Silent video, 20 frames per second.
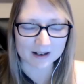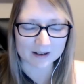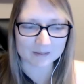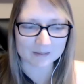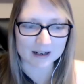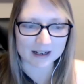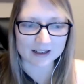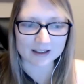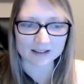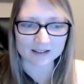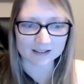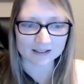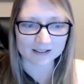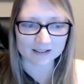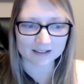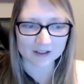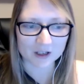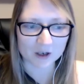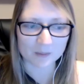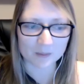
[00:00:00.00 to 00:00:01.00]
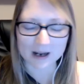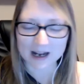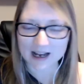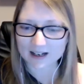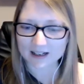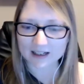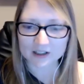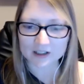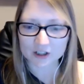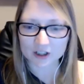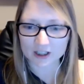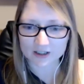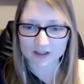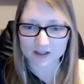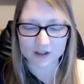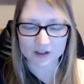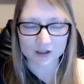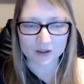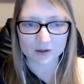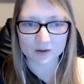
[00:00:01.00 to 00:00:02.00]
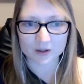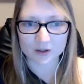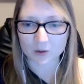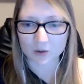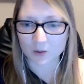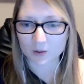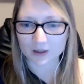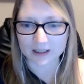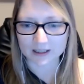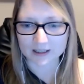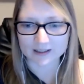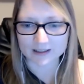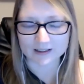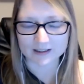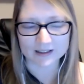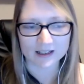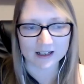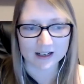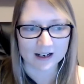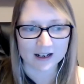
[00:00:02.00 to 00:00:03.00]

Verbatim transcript: I might mm. go back and just do stories.